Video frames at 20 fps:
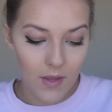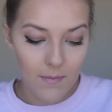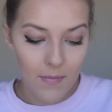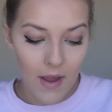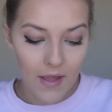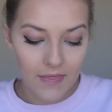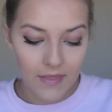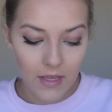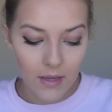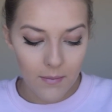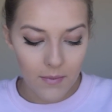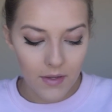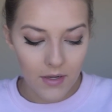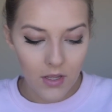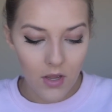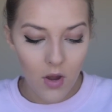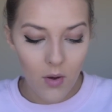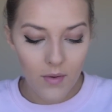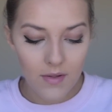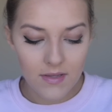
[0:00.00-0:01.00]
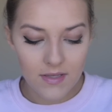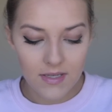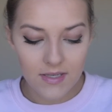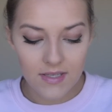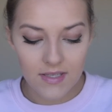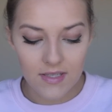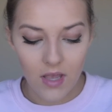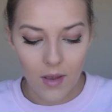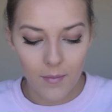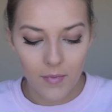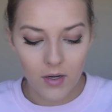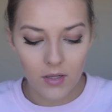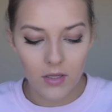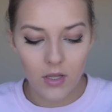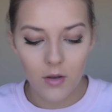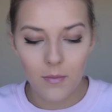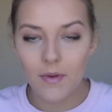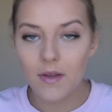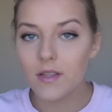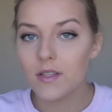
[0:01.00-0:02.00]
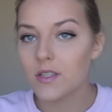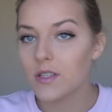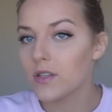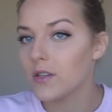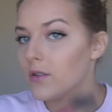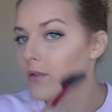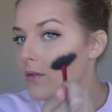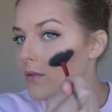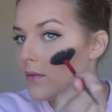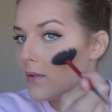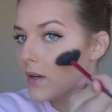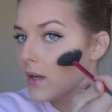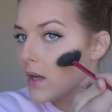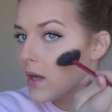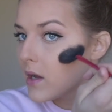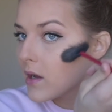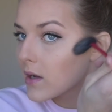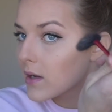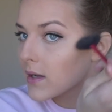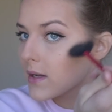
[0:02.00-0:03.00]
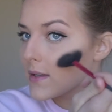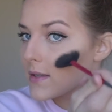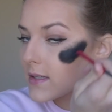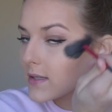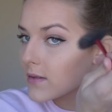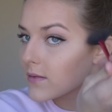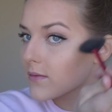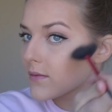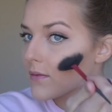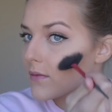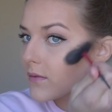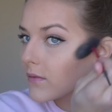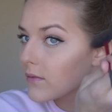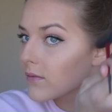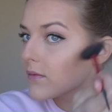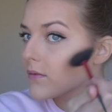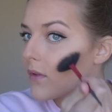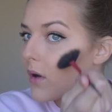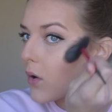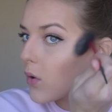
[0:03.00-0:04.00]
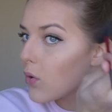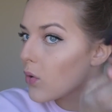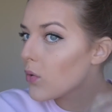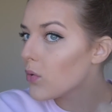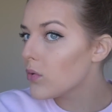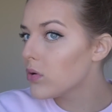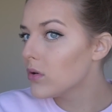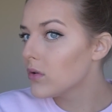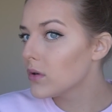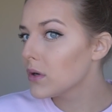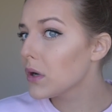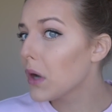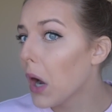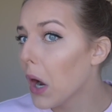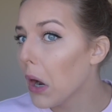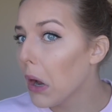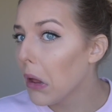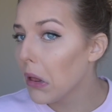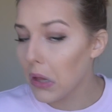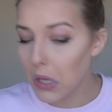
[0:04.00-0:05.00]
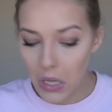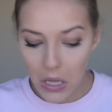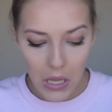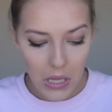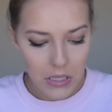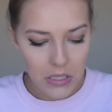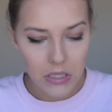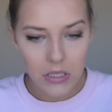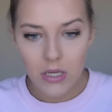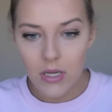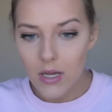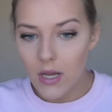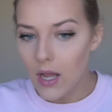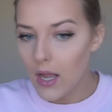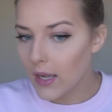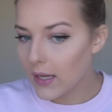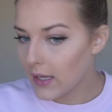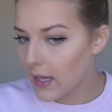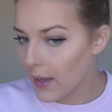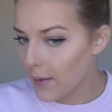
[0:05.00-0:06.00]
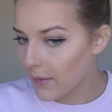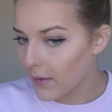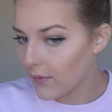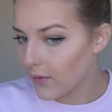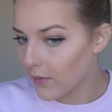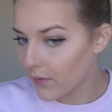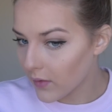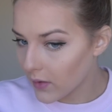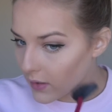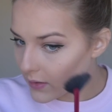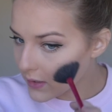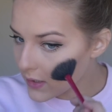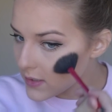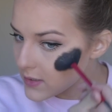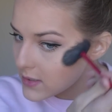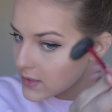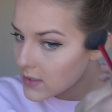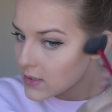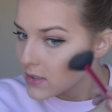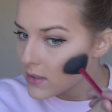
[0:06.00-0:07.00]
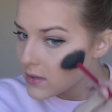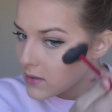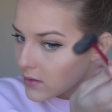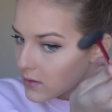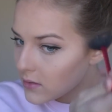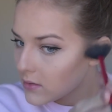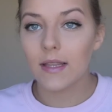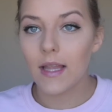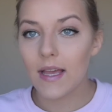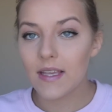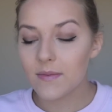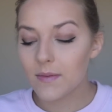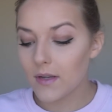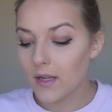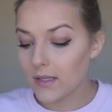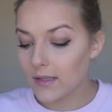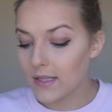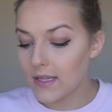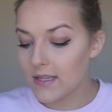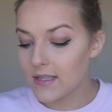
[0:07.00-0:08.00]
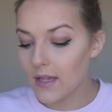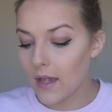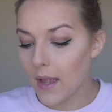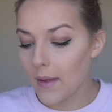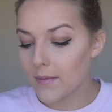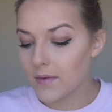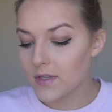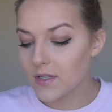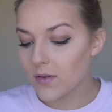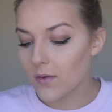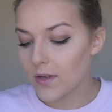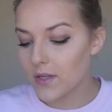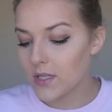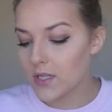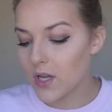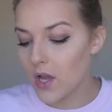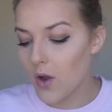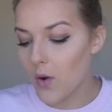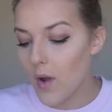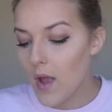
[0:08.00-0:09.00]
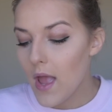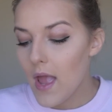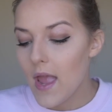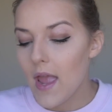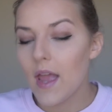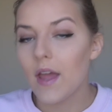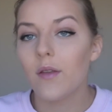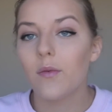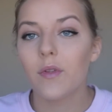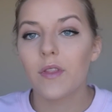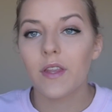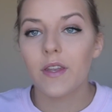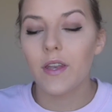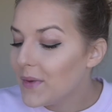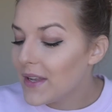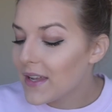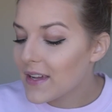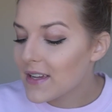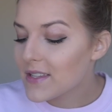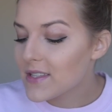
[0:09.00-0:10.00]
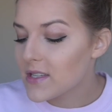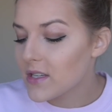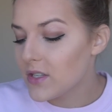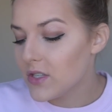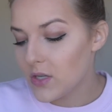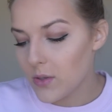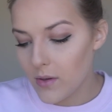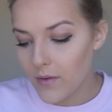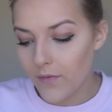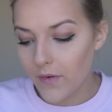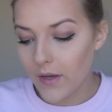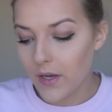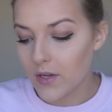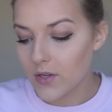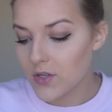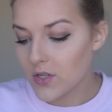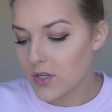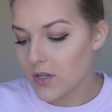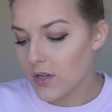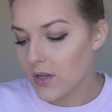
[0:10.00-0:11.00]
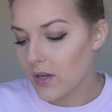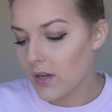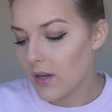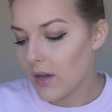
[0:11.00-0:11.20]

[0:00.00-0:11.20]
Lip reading: I think I'm gonna go into Summer a little bit too because it's, oh I can't believe I forgot this. Last but not least, I'm just going to go in with the NYX Dewy Finish